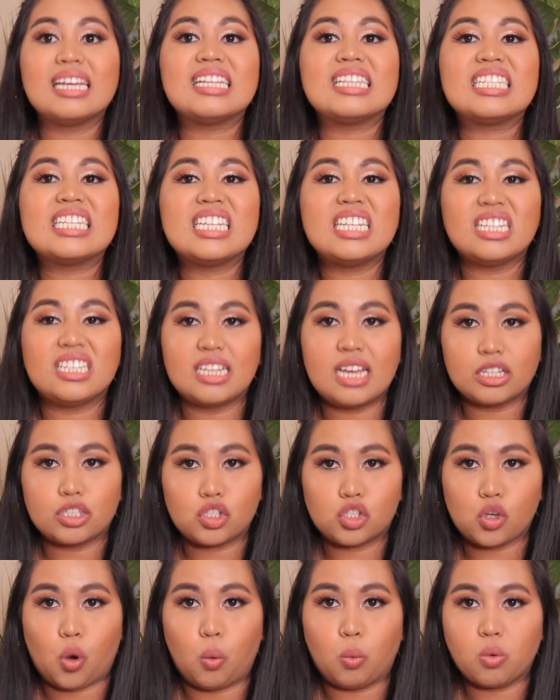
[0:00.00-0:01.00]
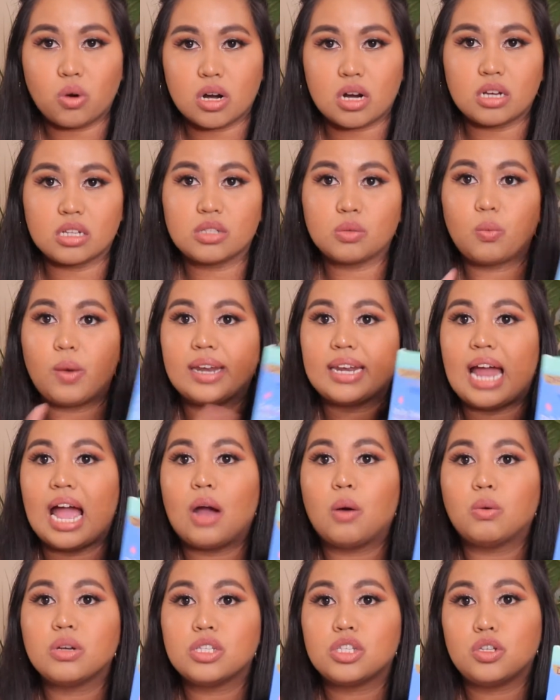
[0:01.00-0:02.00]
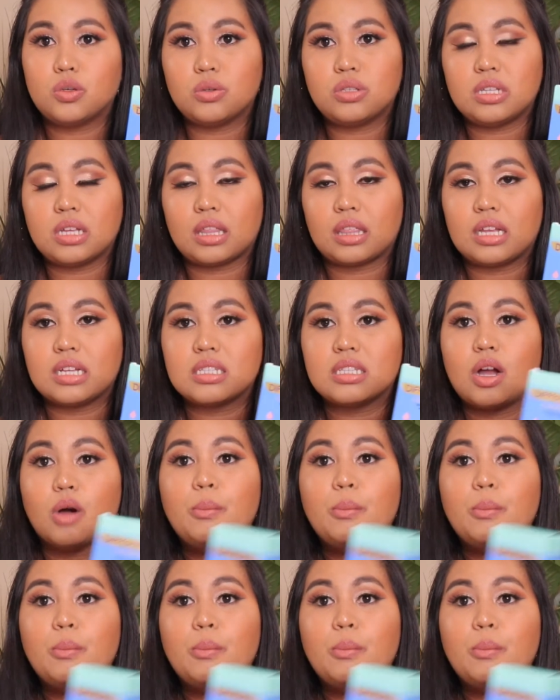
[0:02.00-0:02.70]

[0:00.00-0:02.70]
it didn't get so worse when I was using this.